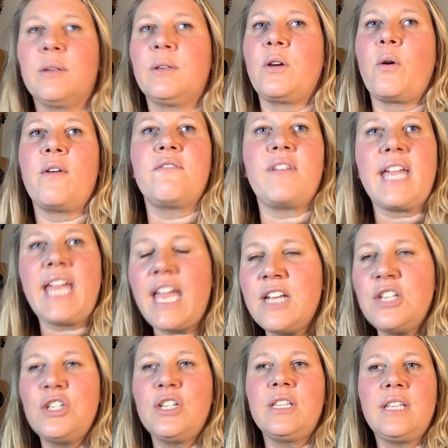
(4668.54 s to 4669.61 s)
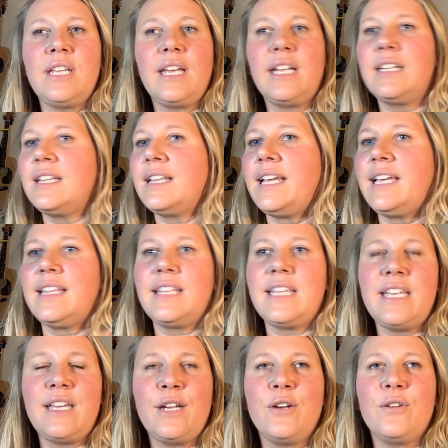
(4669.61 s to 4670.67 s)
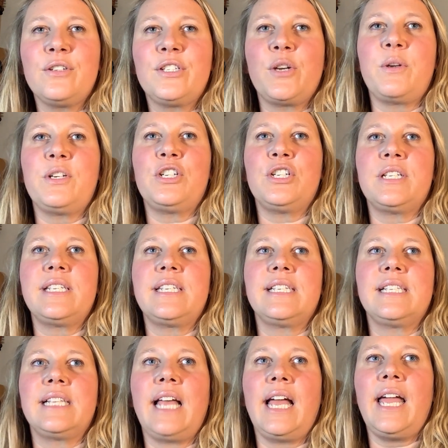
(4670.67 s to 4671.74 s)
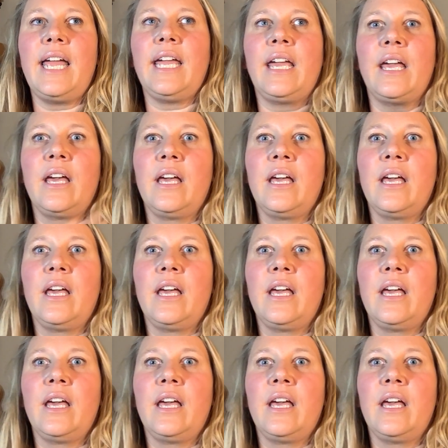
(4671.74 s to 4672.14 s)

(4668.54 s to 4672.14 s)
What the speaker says: go on vacation the end of like the year, so it just is like,